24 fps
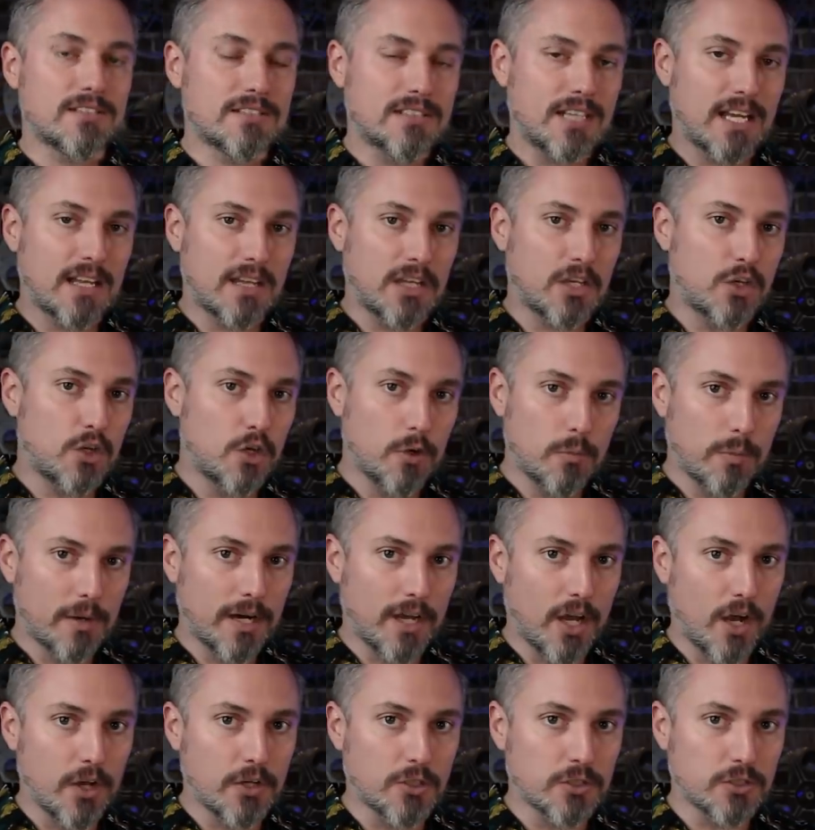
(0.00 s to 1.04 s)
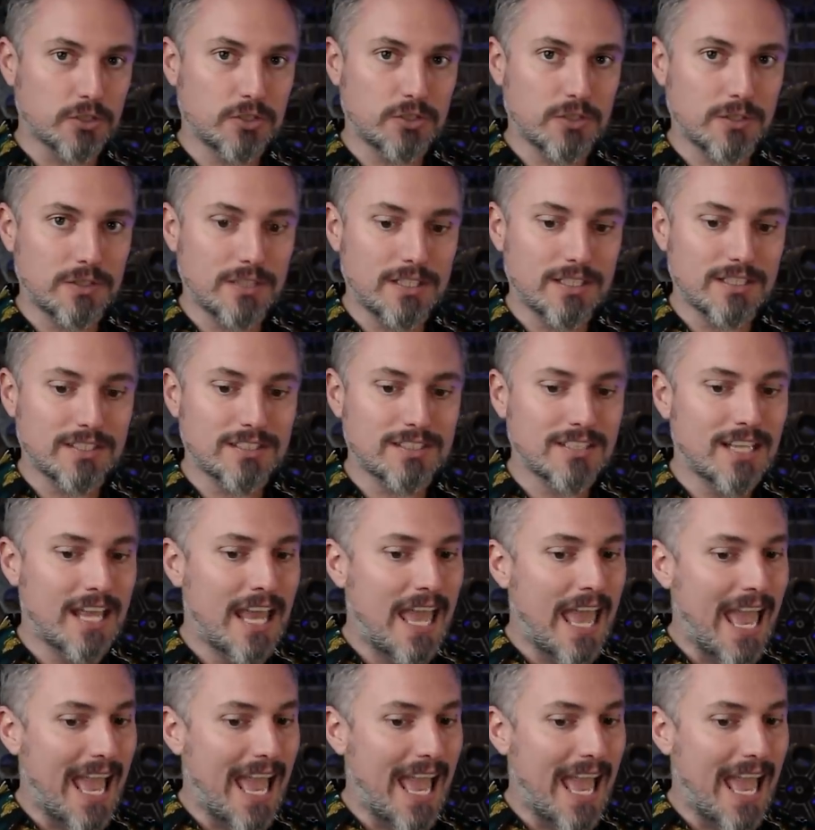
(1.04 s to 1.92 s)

Stanley Kubrick understood this,